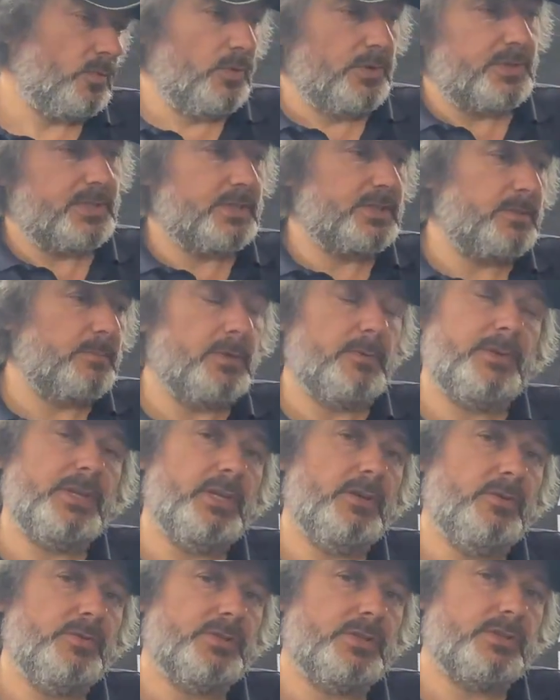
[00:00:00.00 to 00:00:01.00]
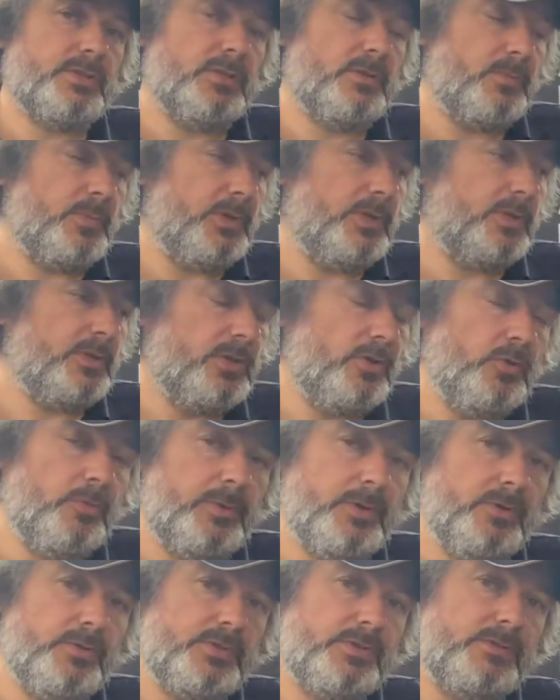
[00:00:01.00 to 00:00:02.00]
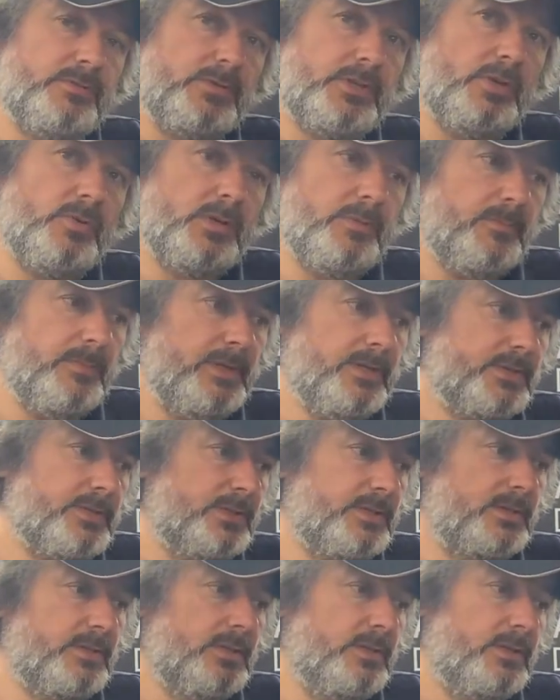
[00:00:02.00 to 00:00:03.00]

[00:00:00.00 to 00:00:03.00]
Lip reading: all the system that we use is going to be Cool Boost, Cool and Mist,